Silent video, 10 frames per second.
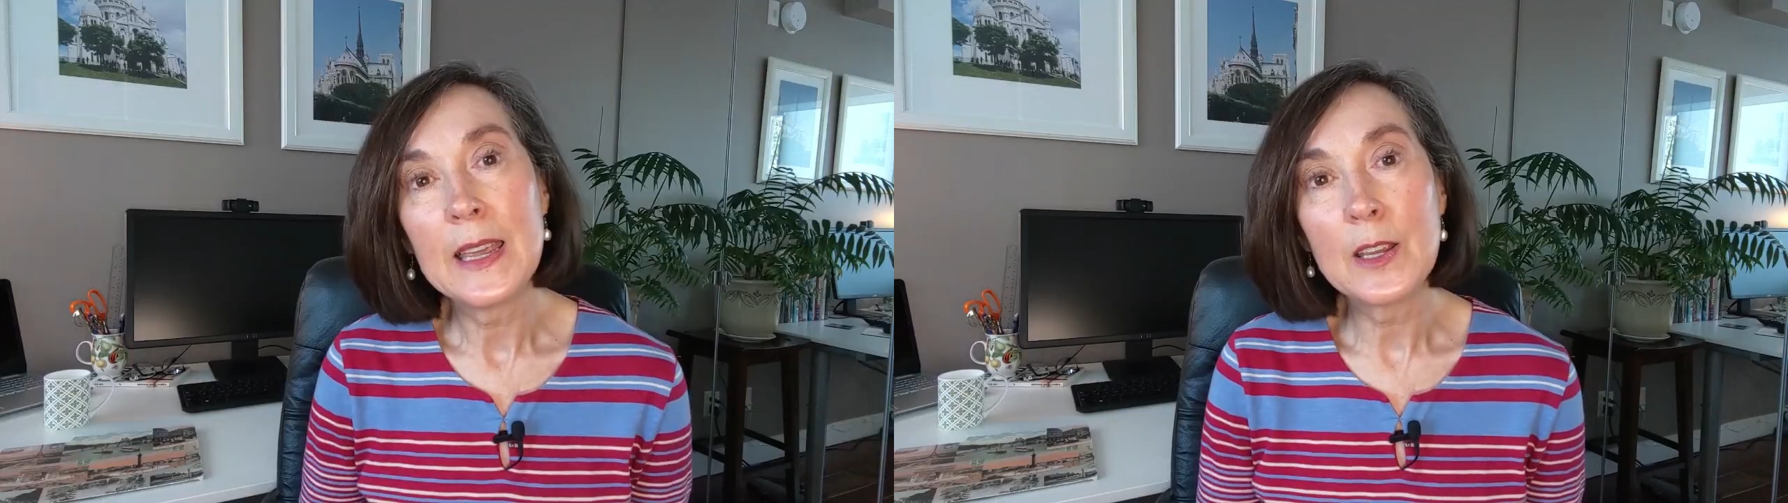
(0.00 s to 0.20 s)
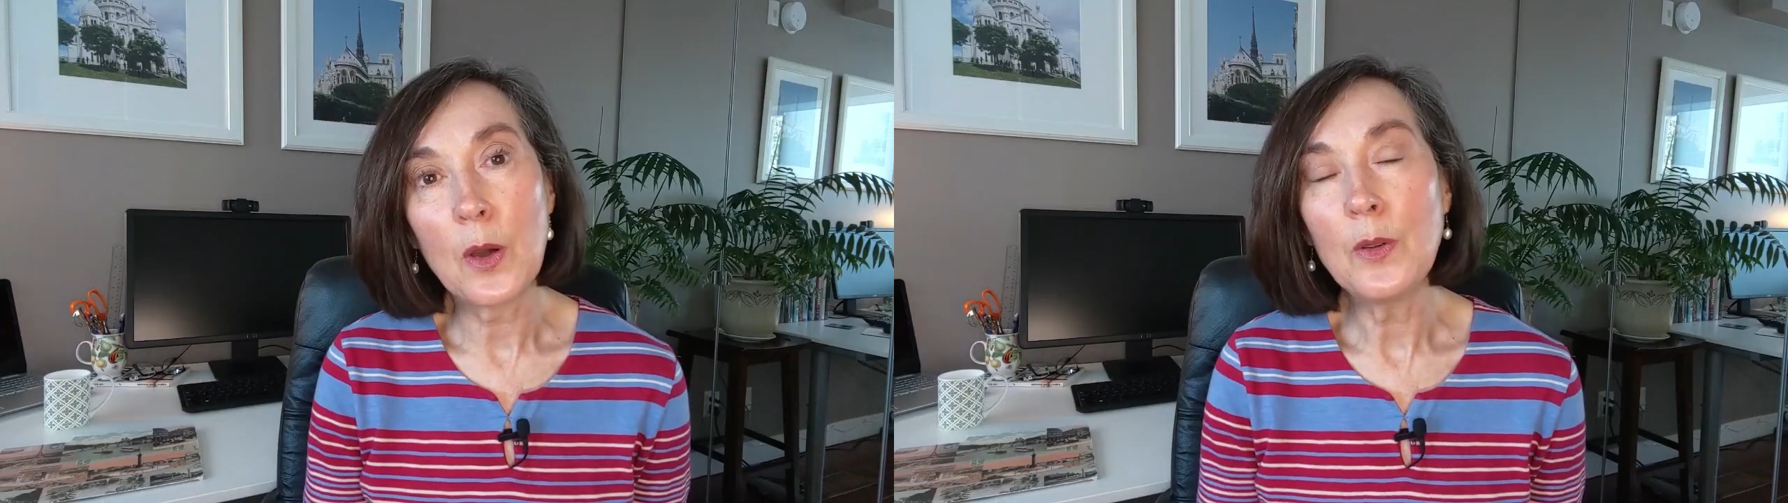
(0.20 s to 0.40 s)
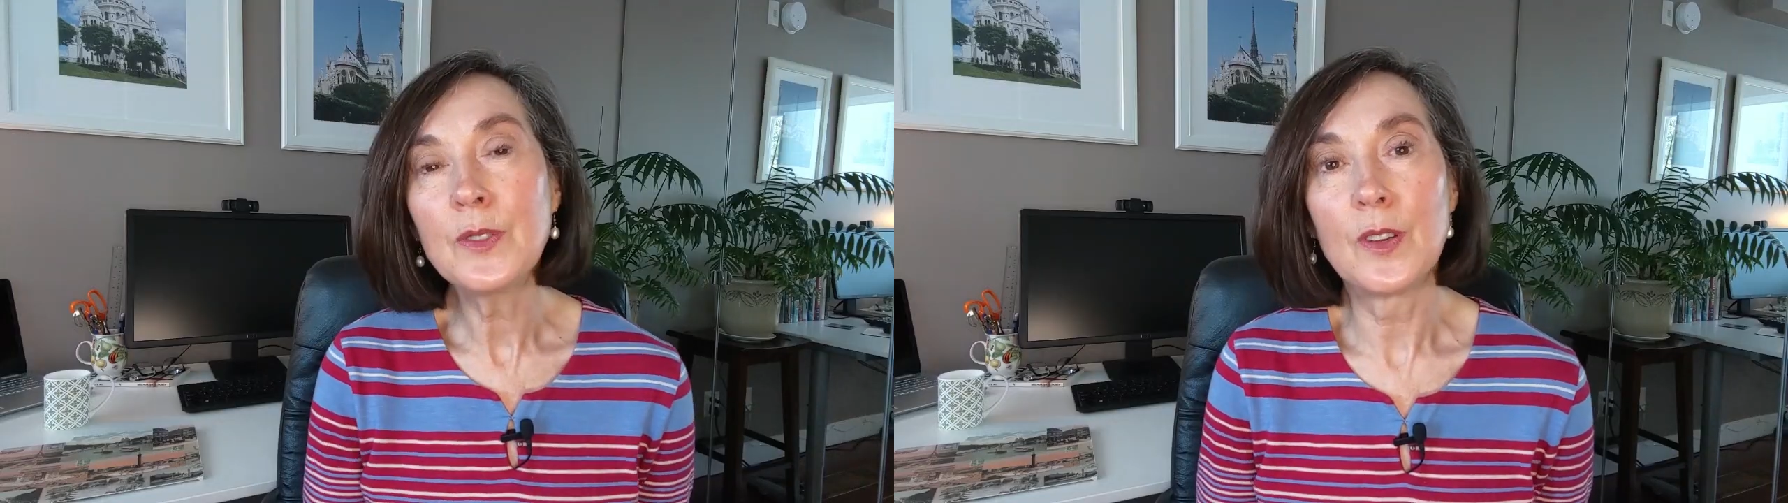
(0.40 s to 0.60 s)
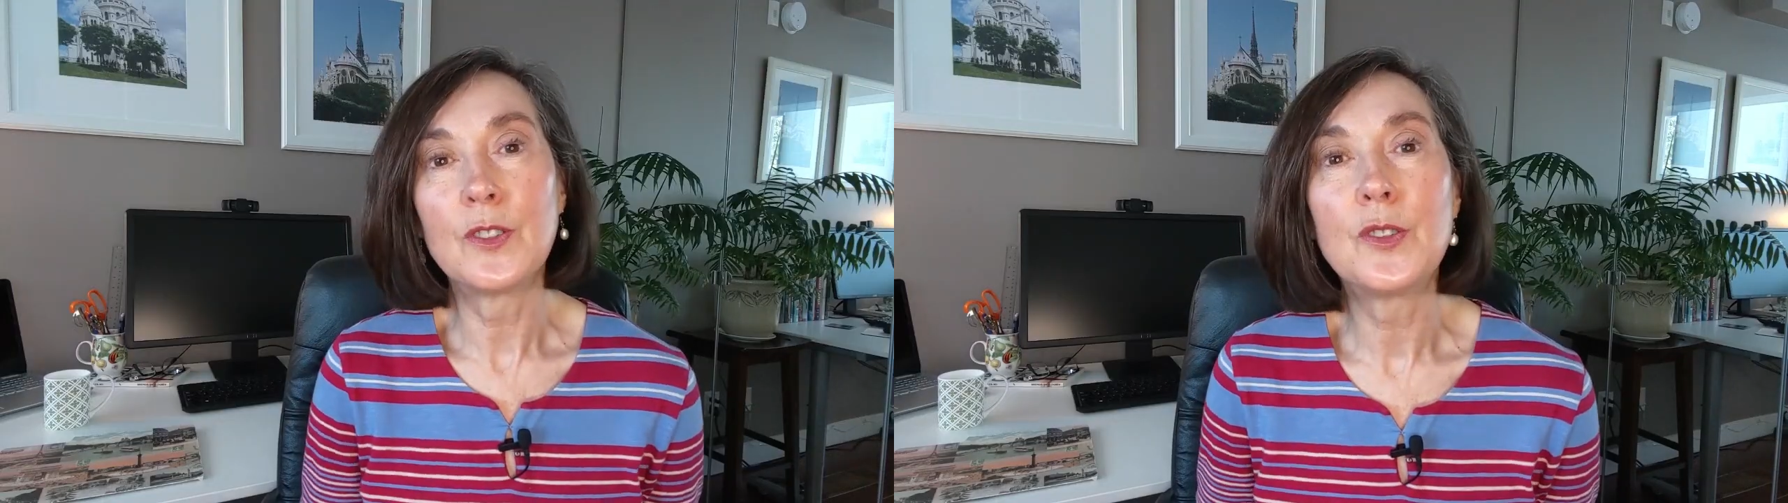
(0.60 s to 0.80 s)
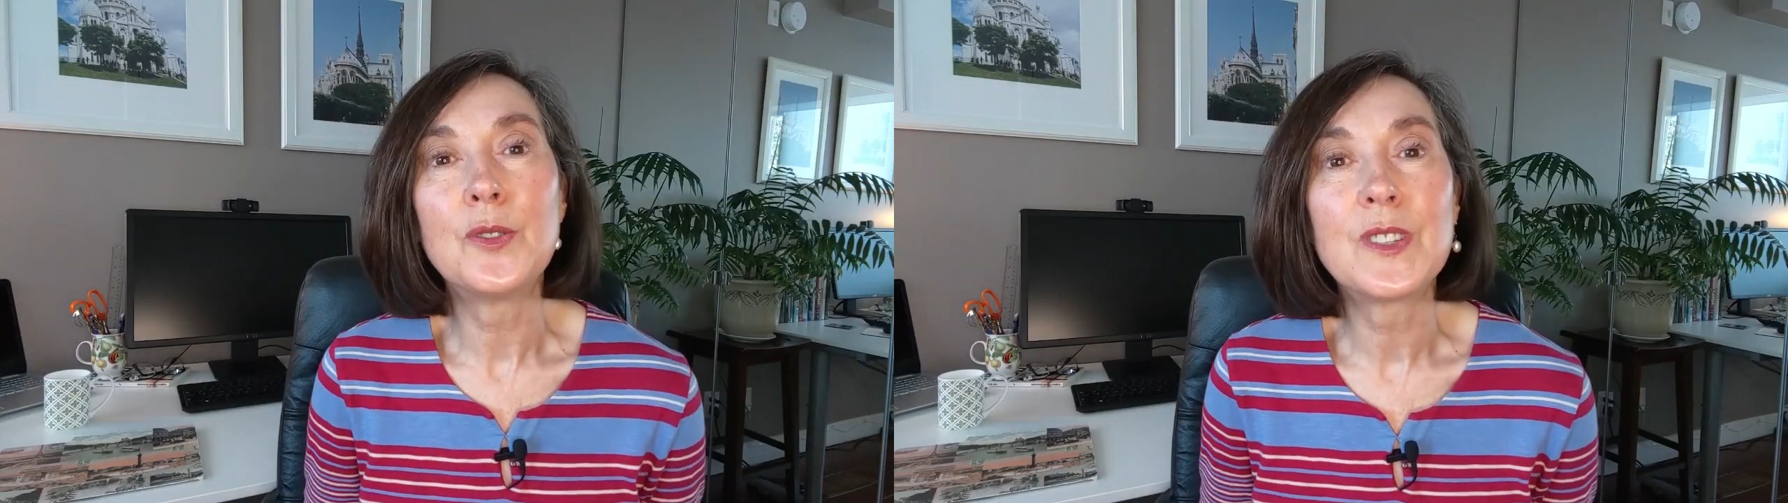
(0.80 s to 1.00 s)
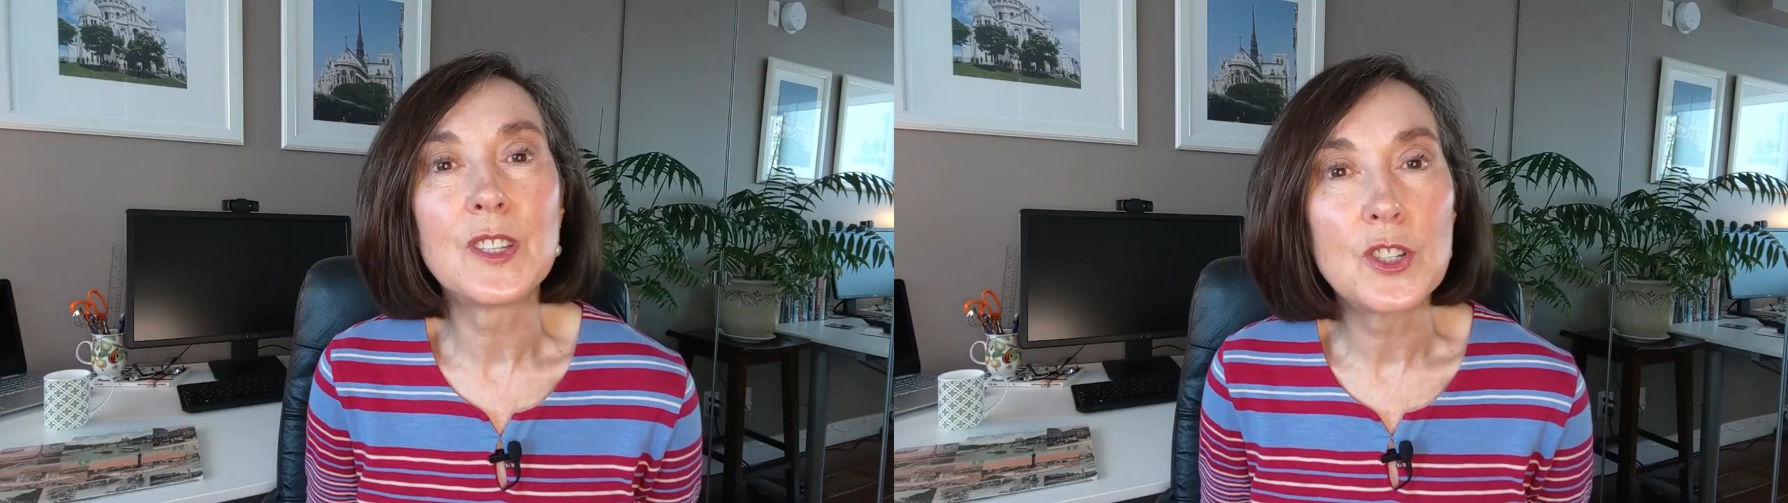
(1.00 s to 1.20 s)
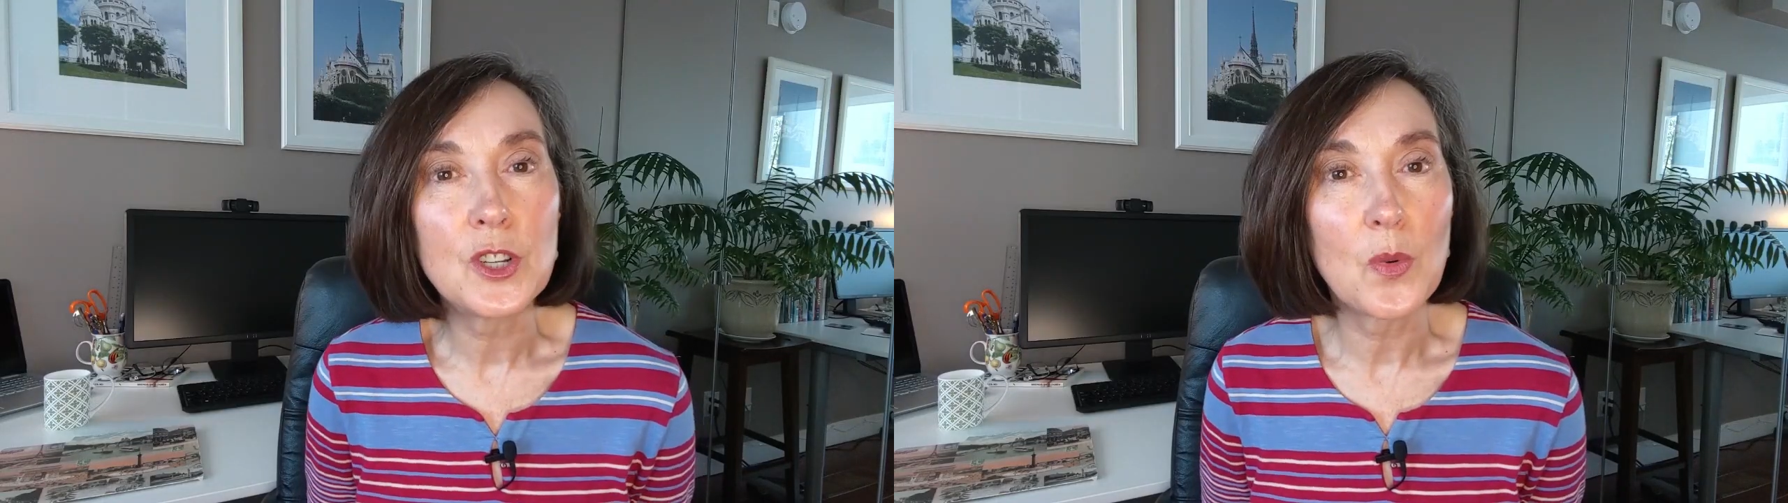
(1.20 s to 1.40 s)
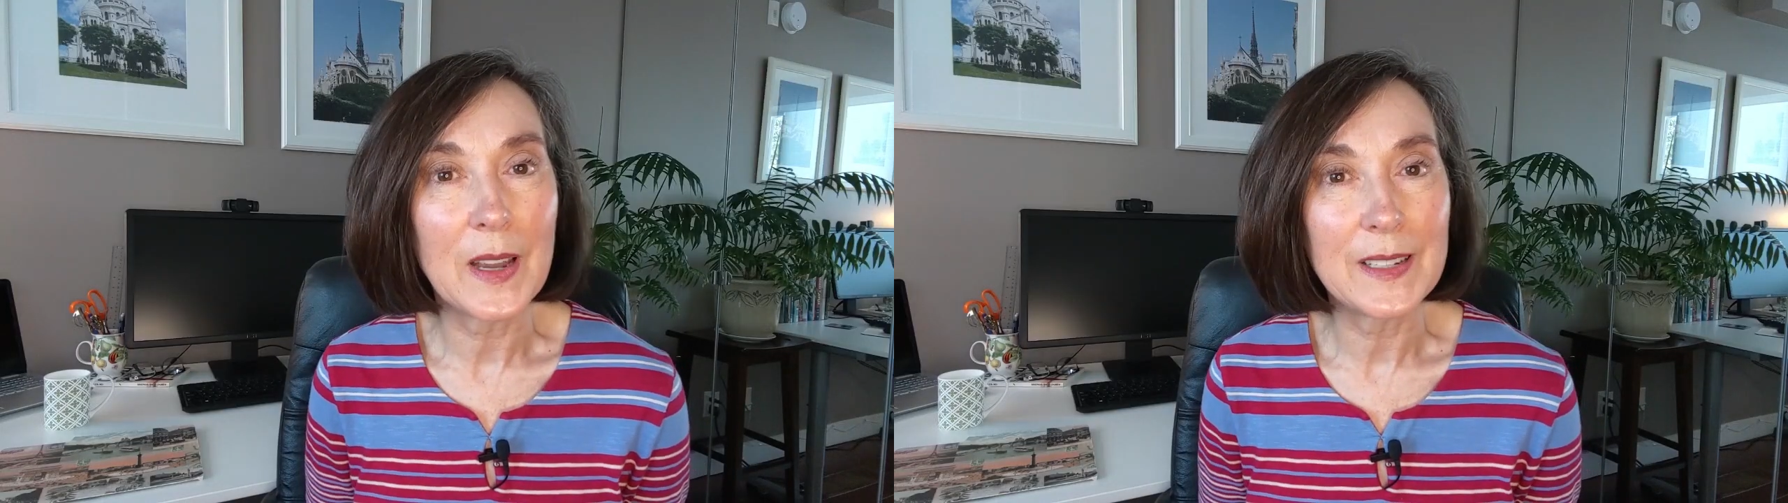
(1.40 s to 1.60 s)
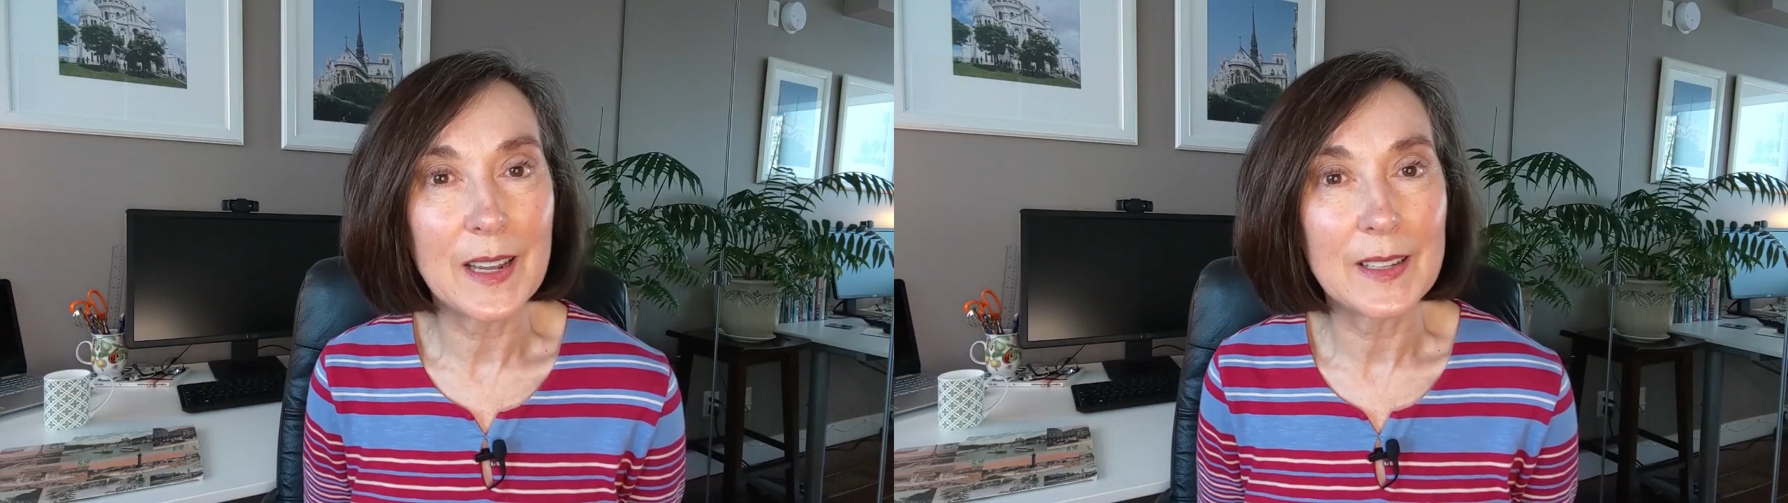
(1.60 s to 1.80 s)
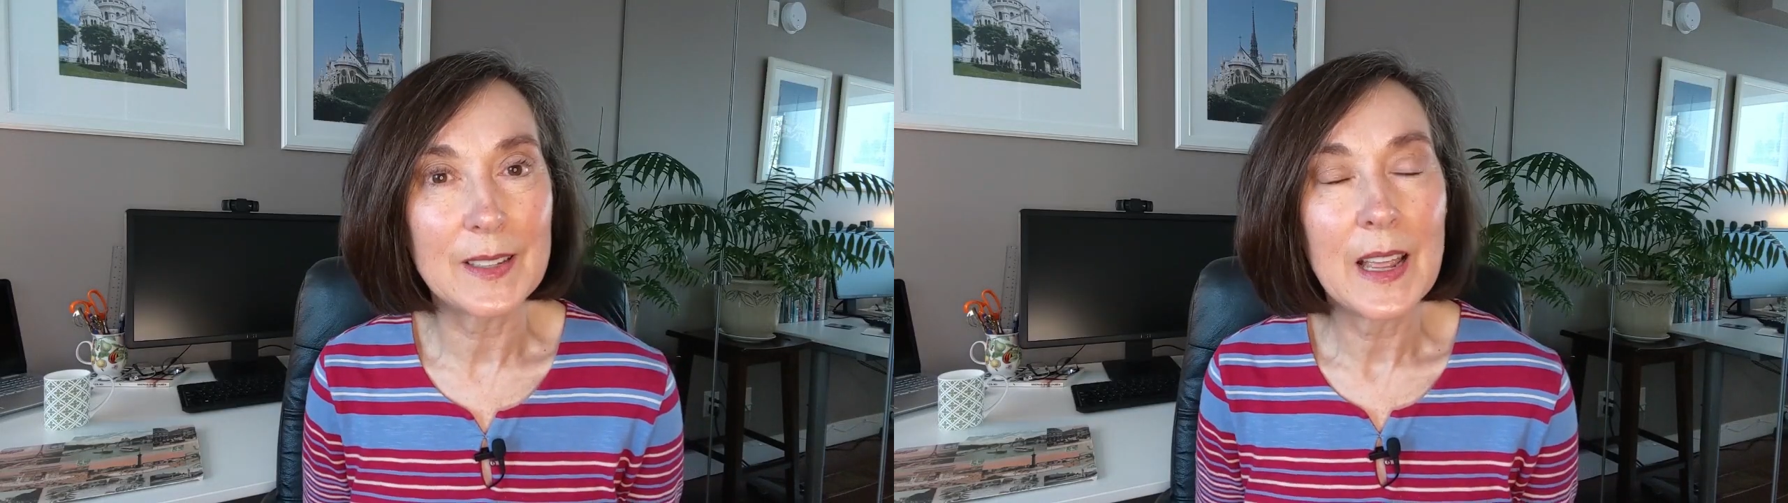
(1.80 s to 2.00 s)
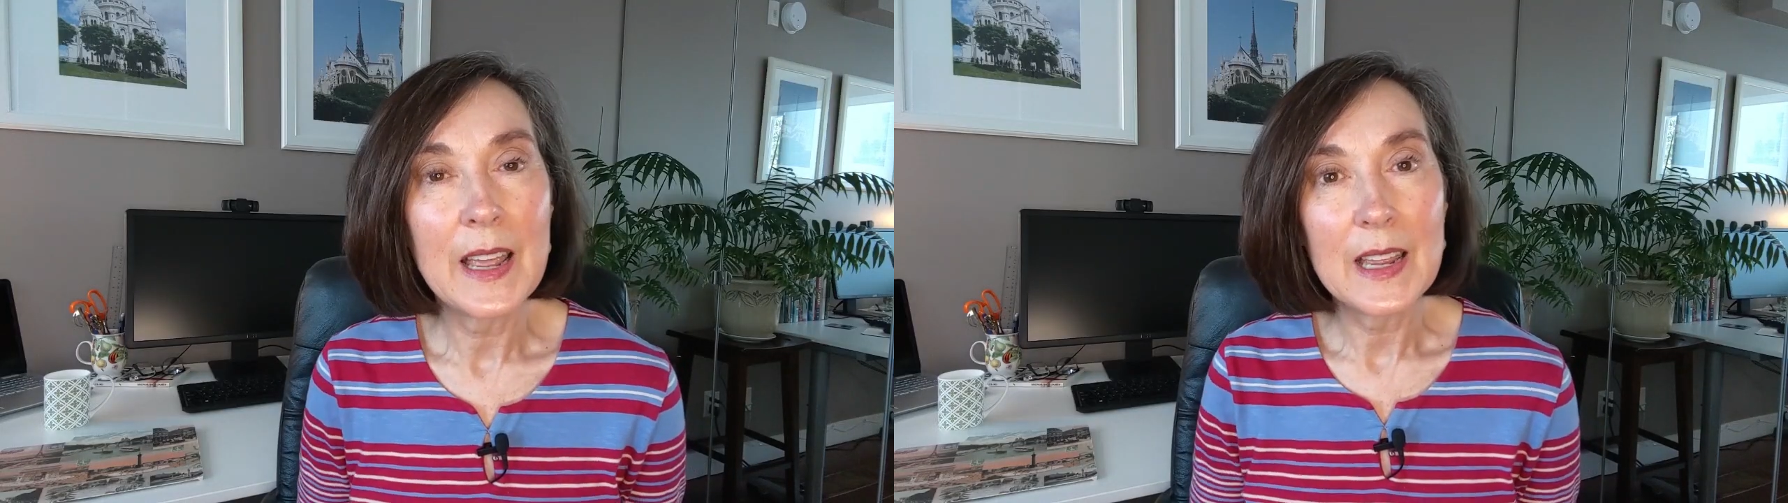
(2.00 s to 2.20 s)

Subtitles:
He goes on to situate us.